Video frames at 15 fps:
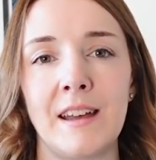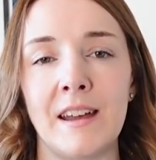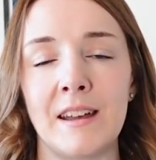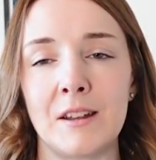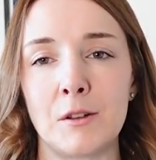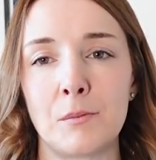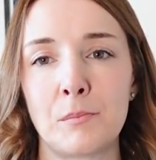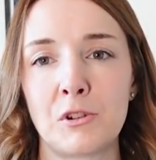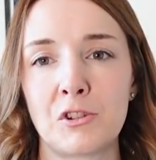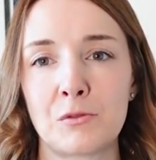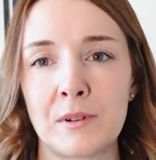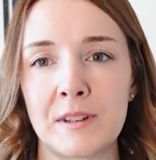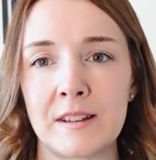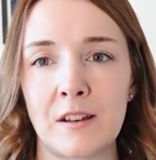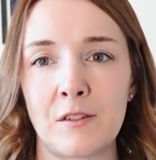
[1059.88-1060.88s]
and push
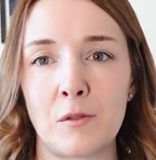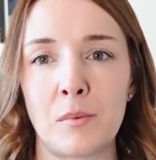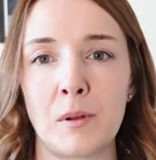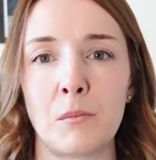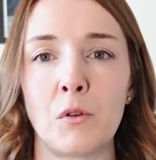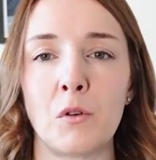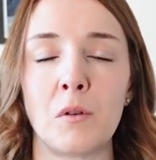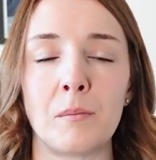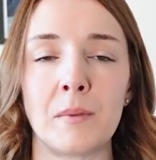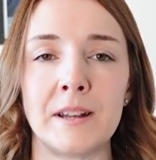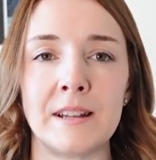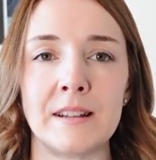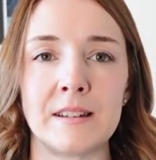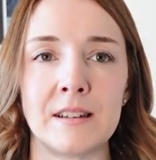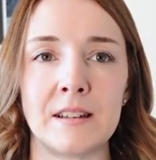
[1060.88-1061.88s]
myself a bit more with my
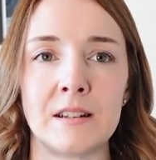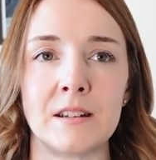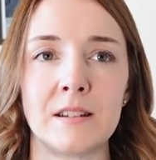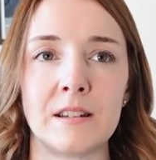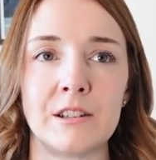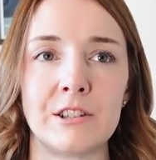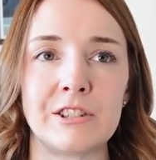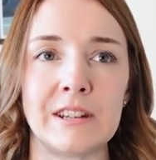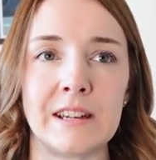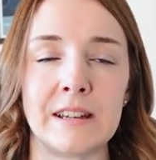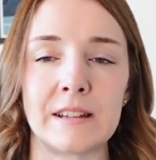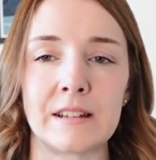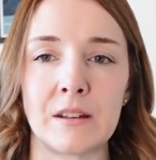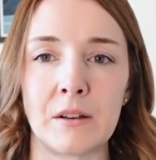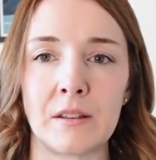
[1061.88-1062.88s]
knitting this year,
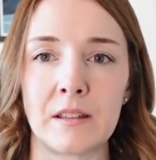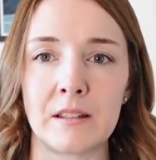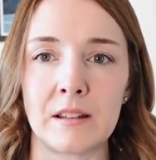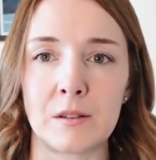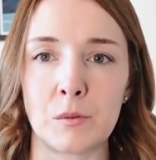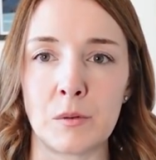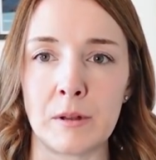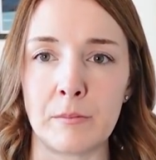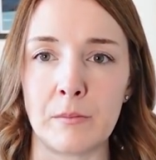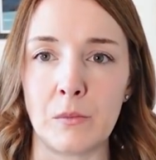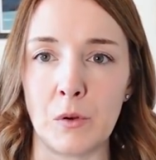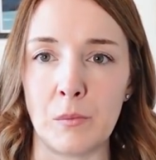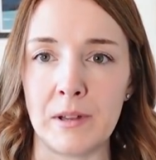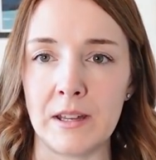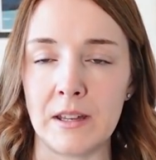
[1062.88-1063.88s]
so I think this
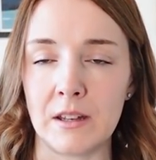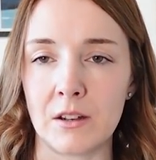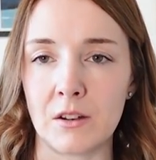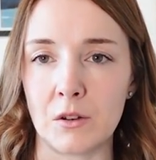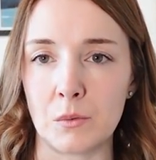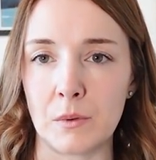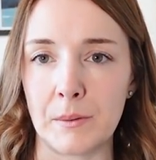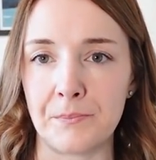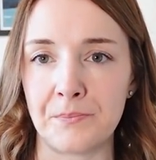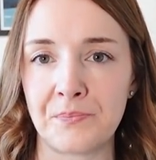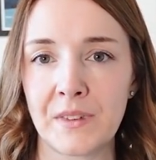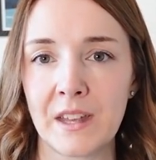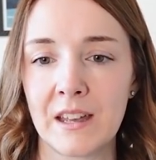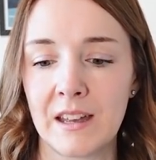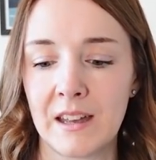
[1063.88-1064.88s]
will be a good one.
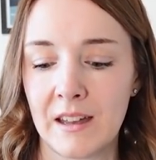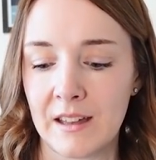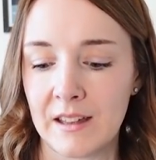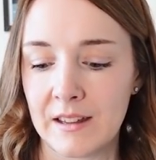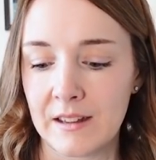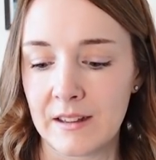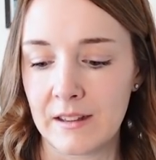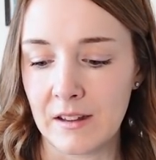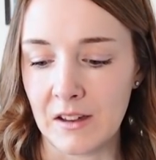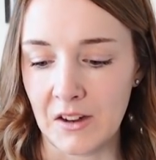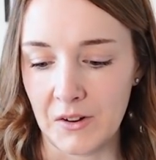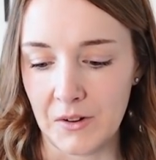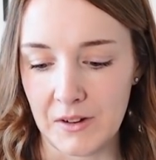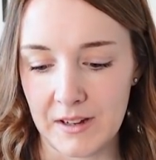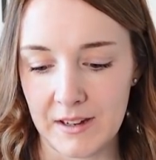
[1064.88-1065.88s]
So
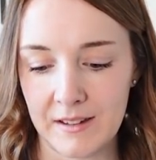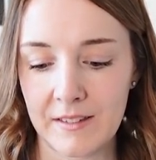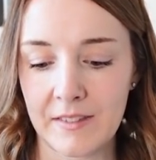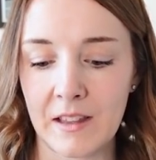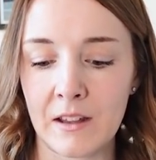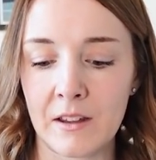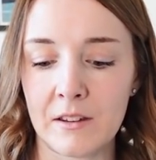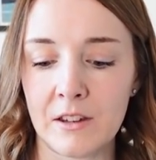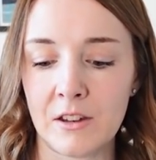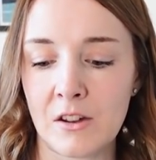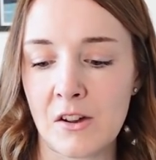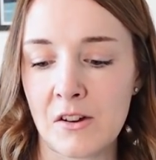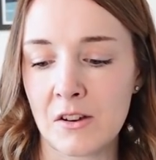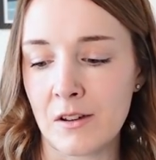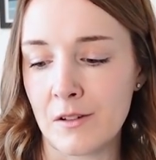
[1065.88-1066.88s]
the
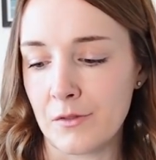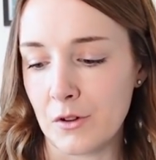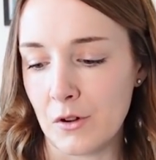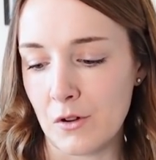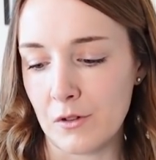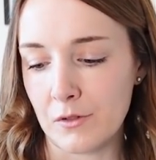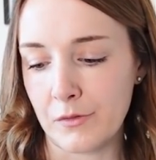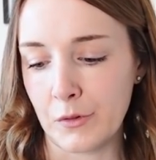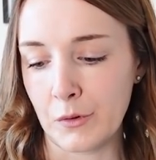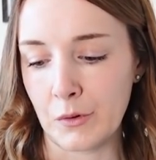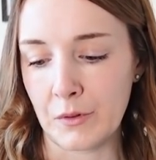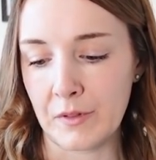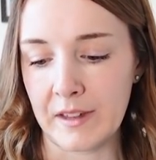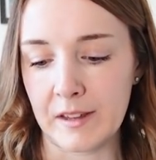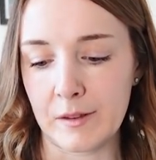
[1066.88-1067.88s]
yarn I've got
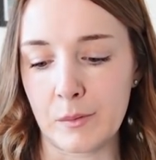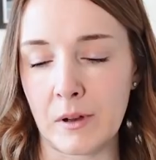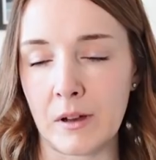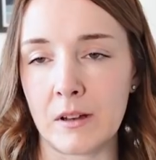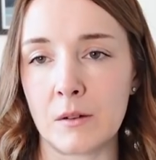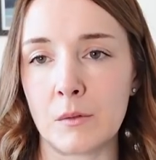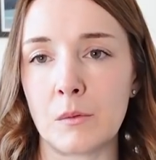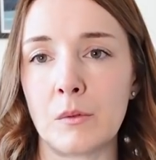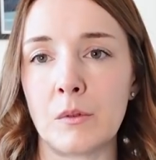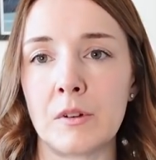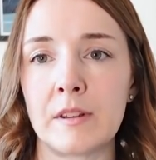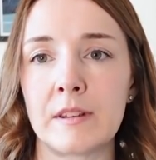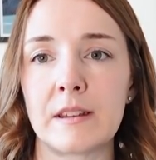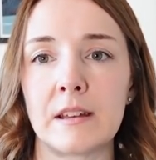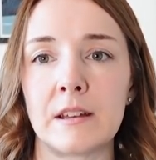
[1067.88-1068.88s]
for this one
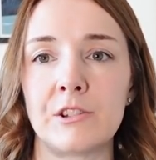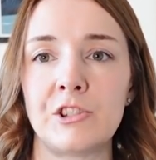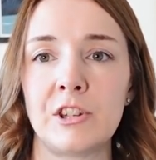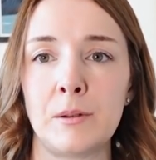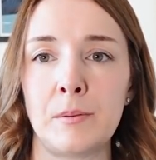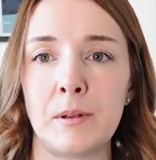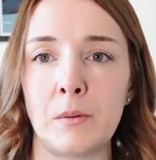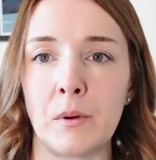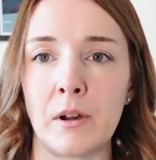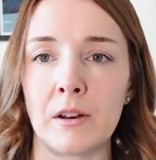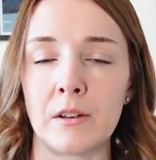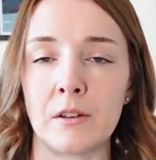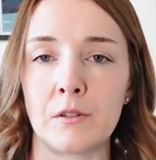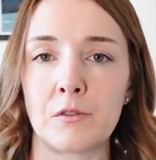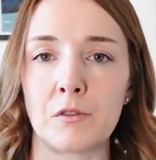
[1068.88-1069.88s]
was a cheapy
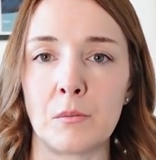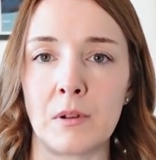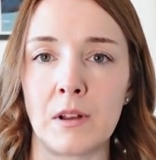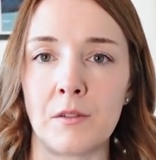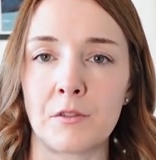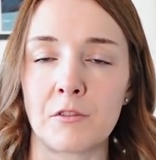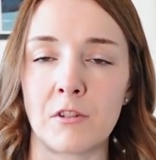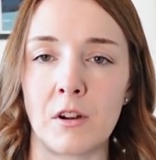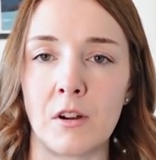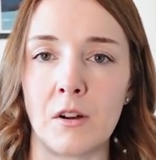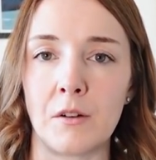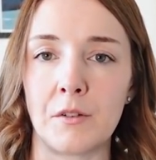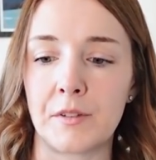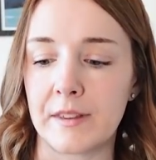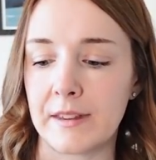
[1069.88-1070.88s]
one from Love
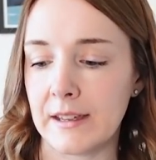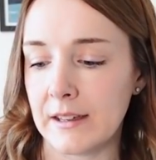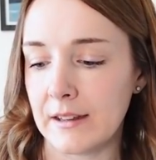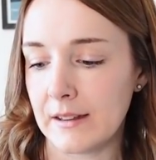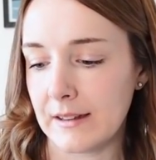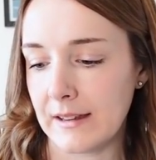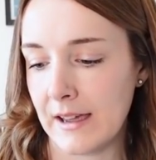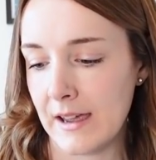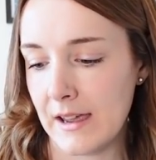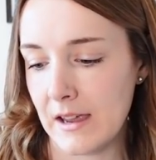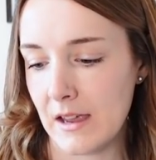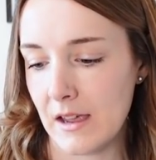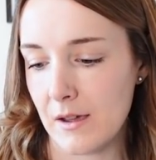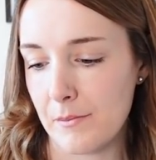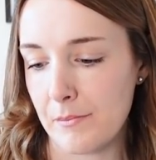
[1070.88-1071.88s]
Crafts. It's
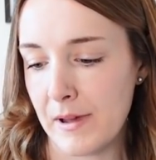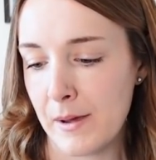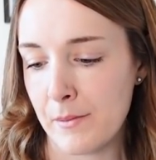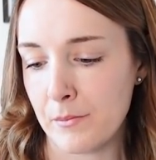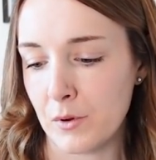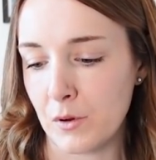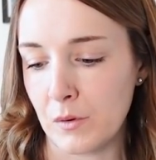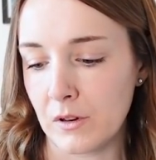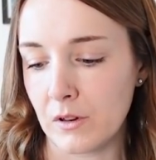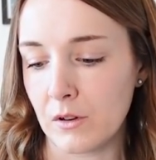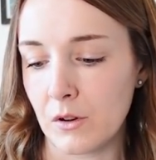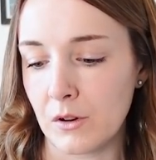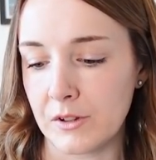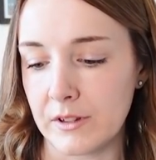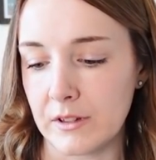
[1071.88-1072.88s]
a bamboo and
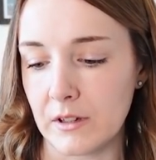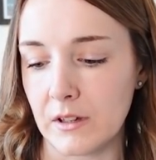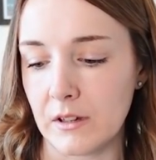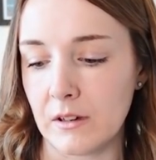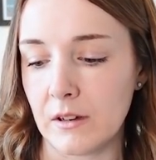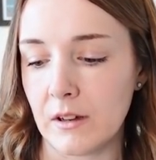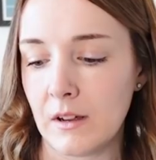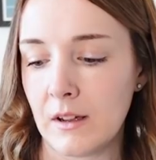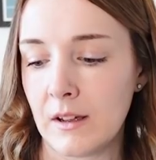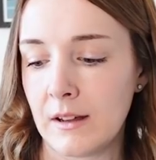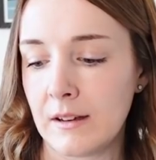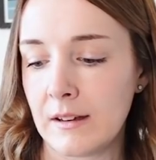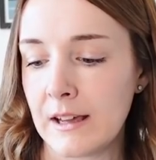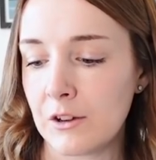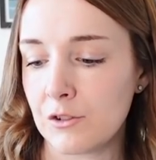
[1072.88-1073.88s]
cotton
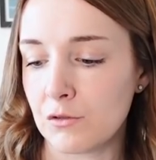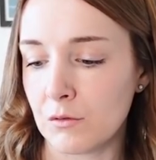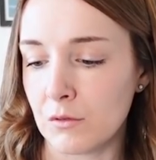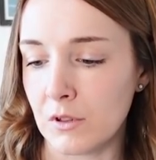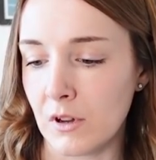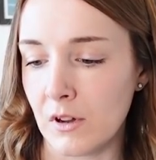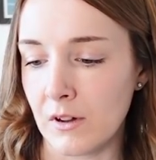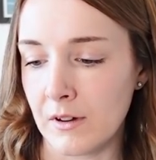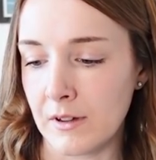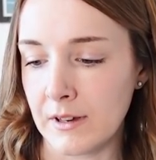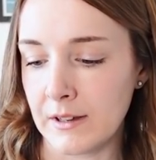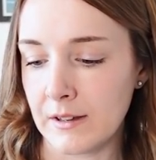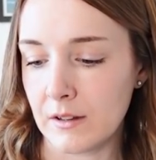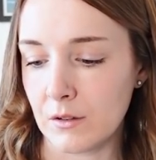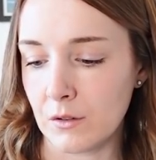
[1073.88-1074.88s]
natural yarn.
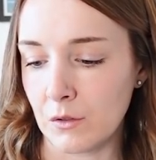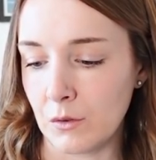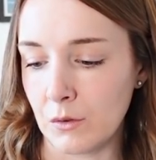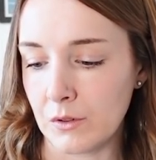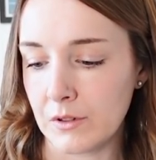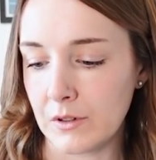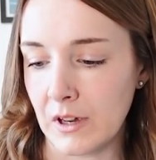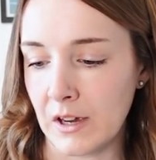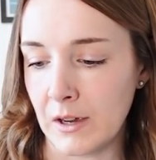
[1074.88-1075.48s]
It's called